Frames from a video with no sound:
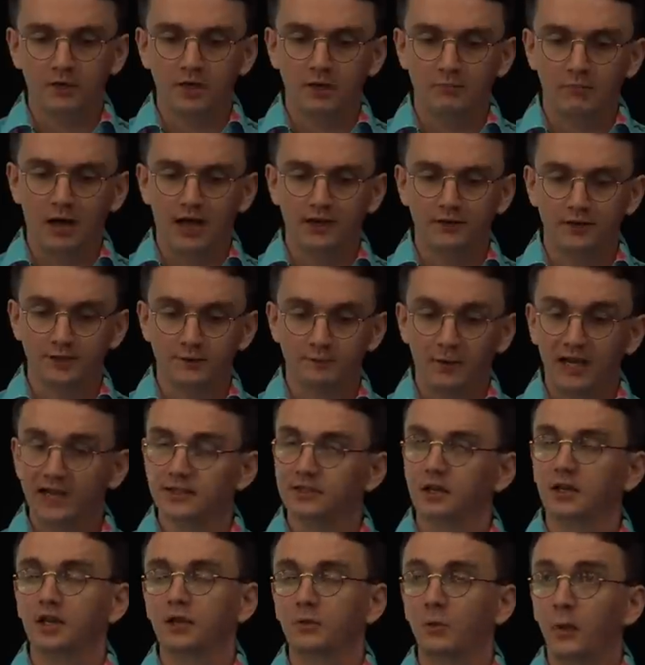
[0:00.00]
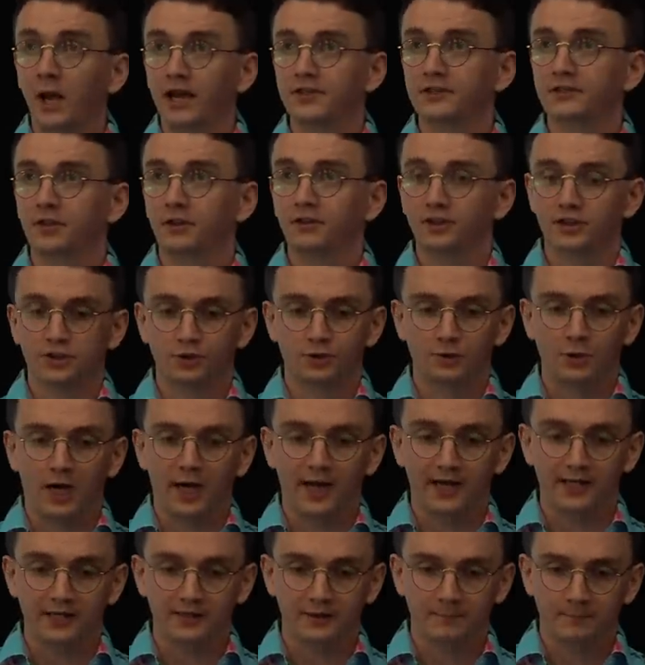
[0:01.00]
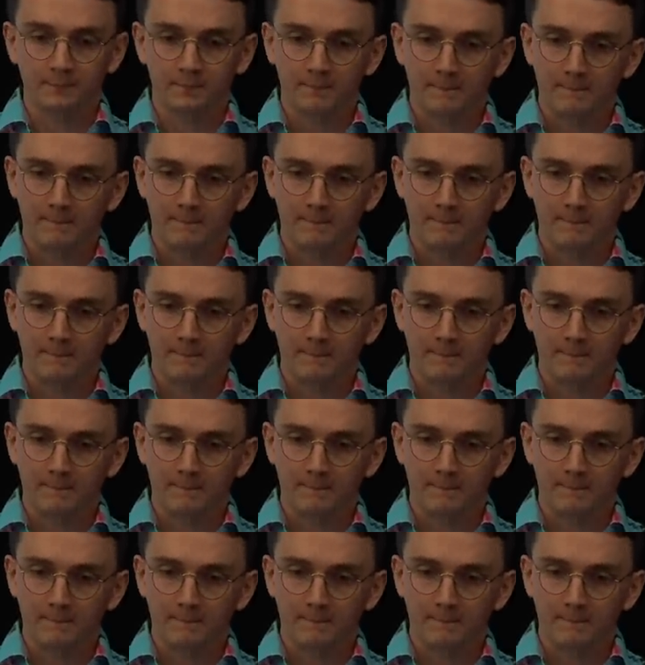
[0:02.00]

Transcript: commanders basically went on strike.